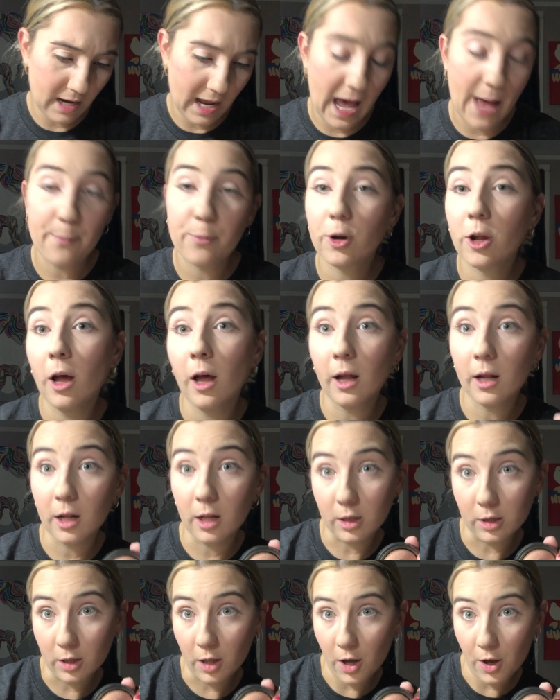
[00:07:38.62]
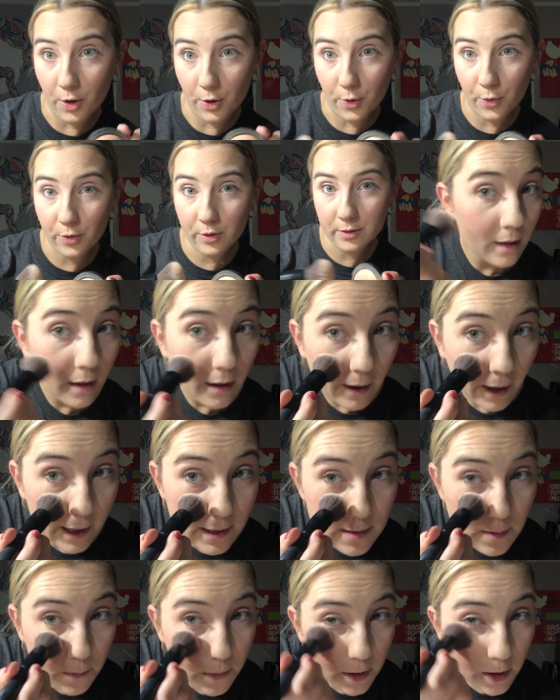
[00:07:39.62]
Apricot Glow. All right,
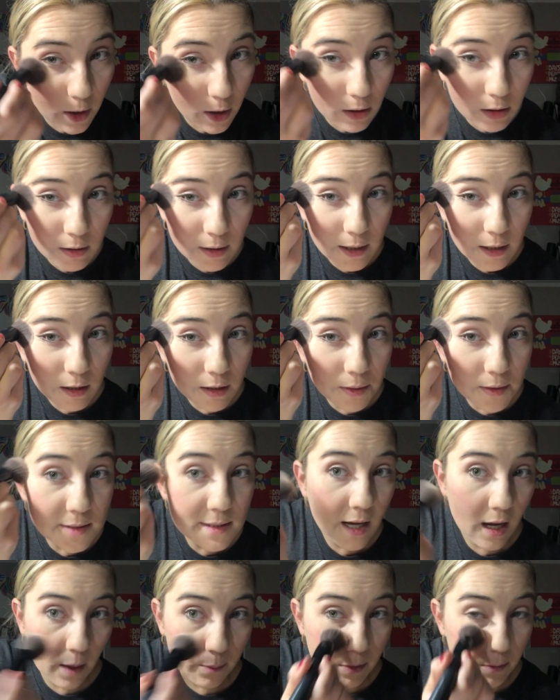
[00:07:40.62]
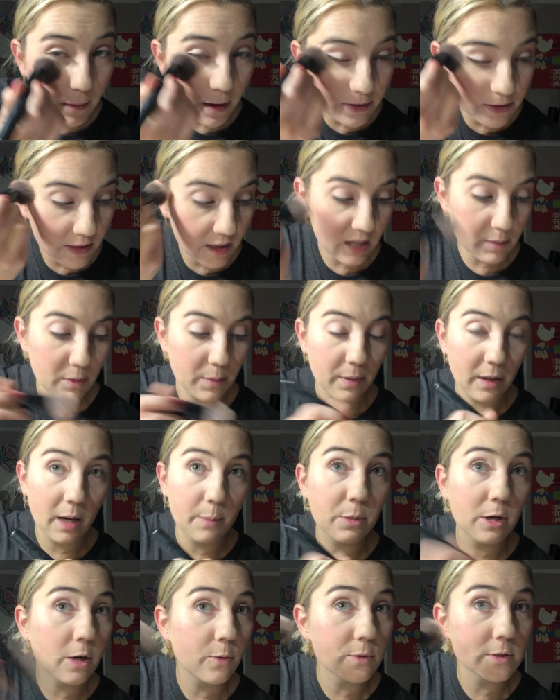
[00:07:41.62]
so I'm gonna go here on the top of my
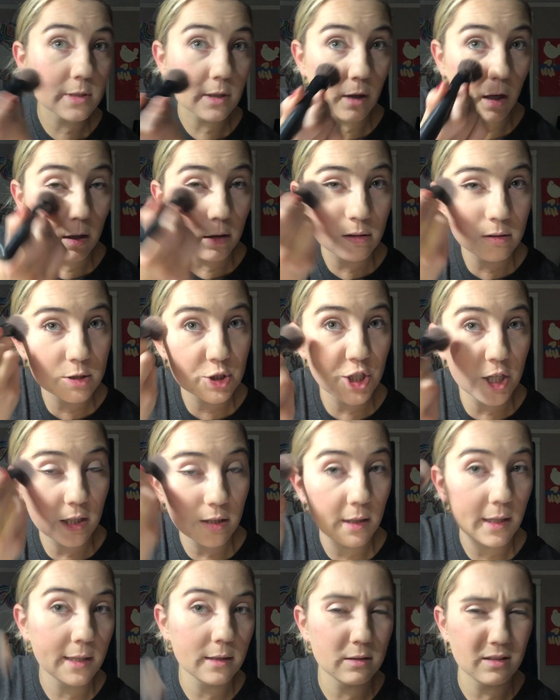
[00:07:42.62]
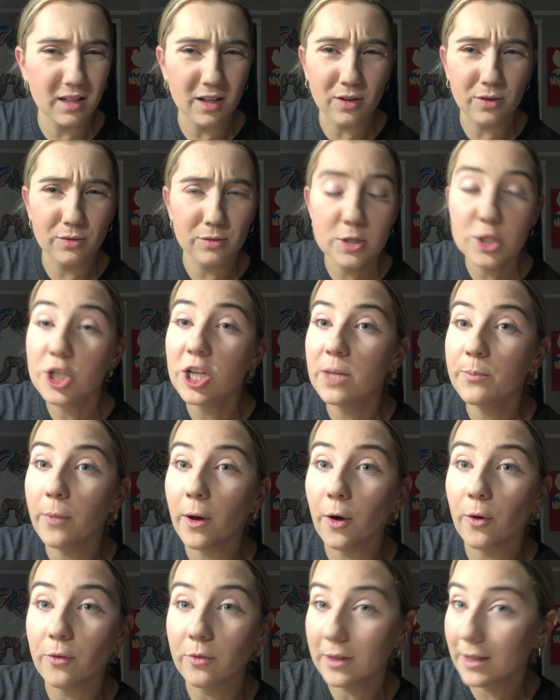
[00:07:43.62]
thingamabobber. What's it called? Cheek line? No,
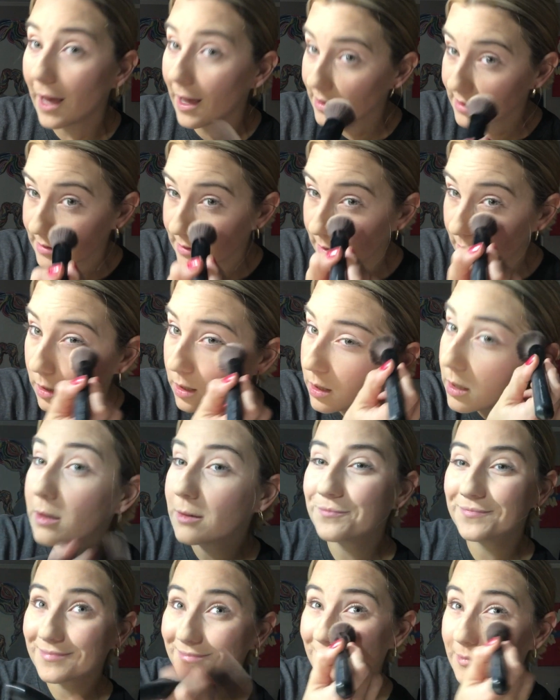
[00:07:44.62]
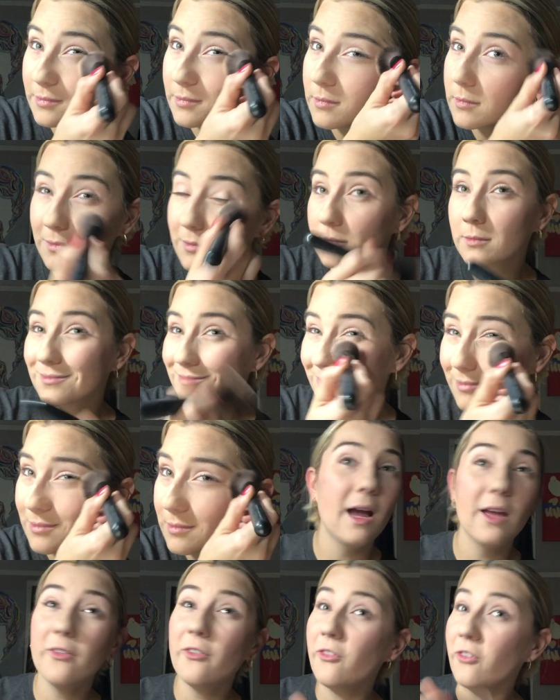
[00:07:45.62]
cheekbone. Yes.
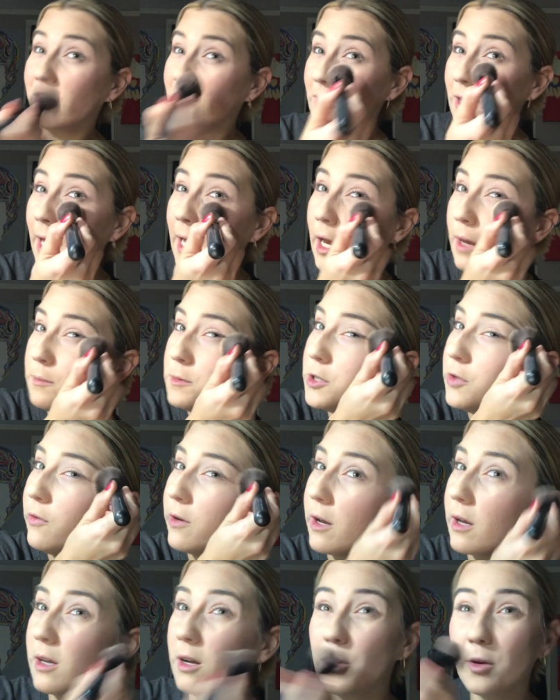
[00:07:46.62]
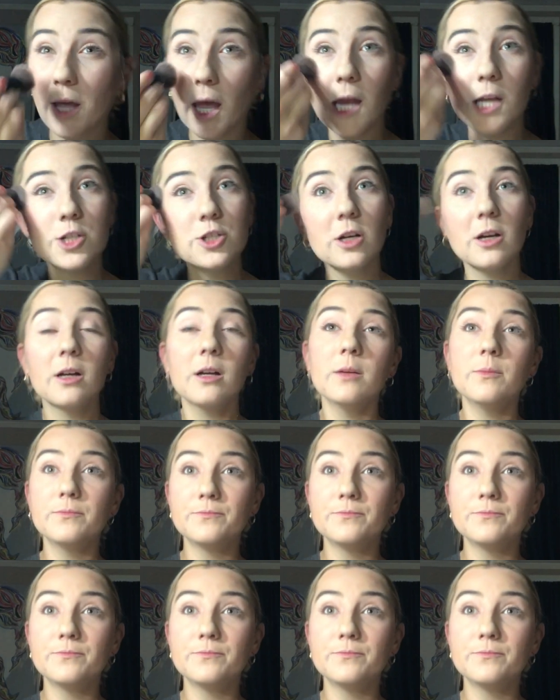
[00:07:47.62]
I feel like I'm doing an okay job.